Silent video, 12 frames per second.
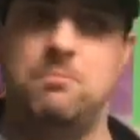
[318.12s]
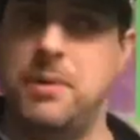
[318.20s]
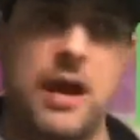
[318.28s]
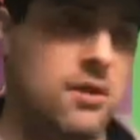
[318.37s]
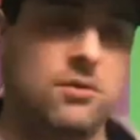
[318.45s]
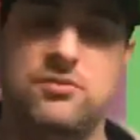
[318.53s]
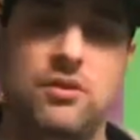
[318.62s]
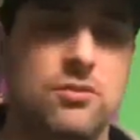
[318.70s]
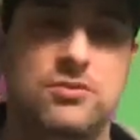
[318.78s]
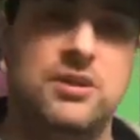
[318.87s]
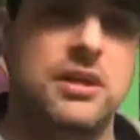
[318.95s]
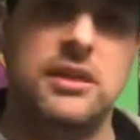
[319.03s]

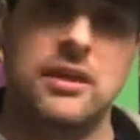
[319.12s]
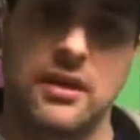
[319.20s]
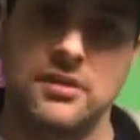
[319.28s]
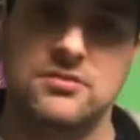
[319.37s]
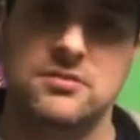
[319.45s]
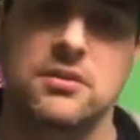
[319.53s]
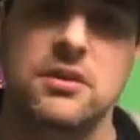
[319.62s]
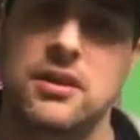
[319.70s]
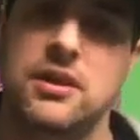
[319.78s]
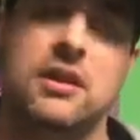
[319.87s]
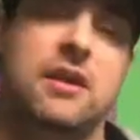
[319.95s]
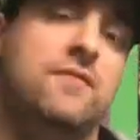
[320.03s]
Battletoads NES.
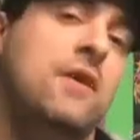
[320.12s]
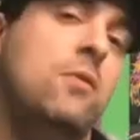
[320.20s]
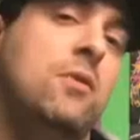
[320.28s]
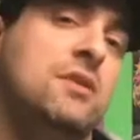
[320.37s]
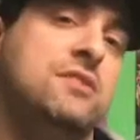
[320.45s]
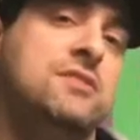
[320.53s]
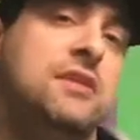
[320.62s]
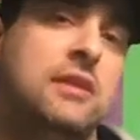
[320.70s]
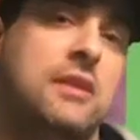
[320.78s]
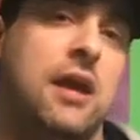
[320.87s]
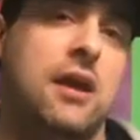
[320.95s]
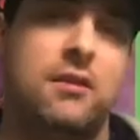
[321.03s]
And if I want to
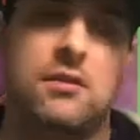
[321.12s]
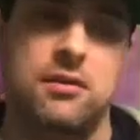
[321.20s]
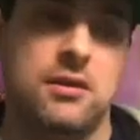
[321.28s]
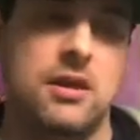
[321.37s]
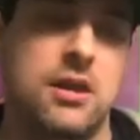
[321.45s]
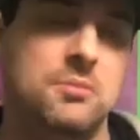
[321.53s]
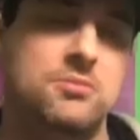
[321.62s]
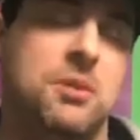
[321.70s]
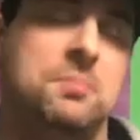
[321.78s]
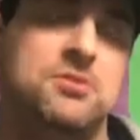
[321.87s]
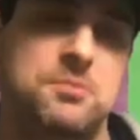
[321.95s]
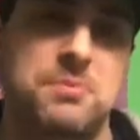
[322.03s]
see that, it comes
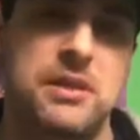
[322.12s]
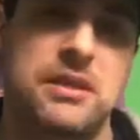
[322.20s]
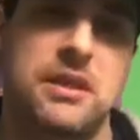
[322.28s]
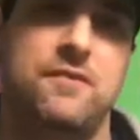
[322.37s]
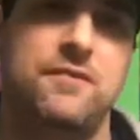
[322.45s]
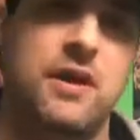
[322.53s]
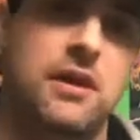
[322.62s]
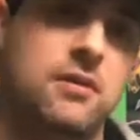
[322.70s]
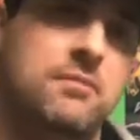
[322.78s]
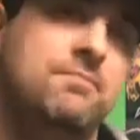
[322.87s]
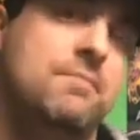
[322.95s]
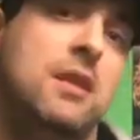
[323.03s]
up as a PDF
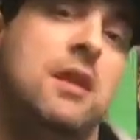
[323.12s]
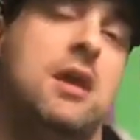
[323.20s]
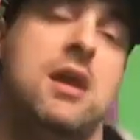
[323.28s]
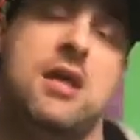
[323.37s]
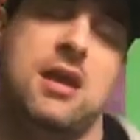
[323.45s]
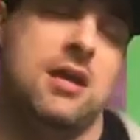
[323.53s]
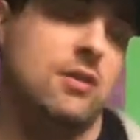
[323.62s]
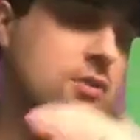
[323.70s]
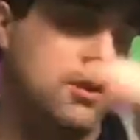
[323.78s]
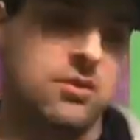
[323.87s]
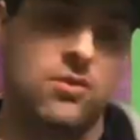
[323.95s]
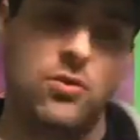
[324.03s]
file, and I
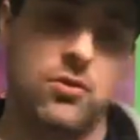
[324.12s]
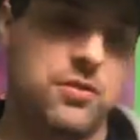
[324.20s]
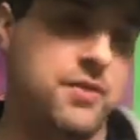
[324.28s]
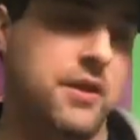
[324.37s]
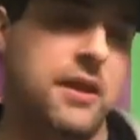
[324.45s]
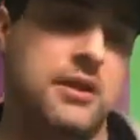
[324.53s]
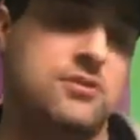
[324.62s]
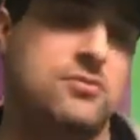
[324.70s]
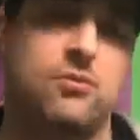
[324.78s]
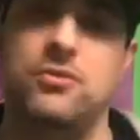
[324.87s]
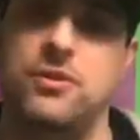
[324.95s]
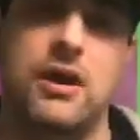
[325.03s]
look at the whole thing, I
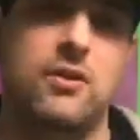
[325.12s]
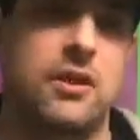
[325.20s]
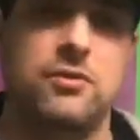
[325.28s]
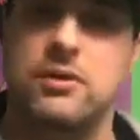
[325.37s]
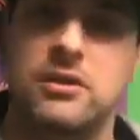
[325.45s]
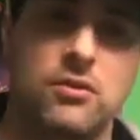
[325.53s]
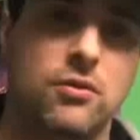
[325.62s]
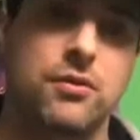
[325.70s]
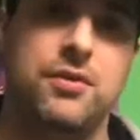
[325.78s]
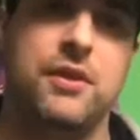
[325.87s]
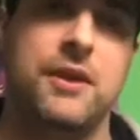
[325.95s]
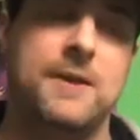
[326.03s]
scroll down, I read the whole
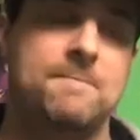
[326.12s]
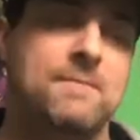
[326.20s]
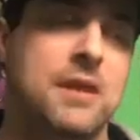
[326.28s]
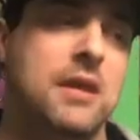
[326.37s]
thing,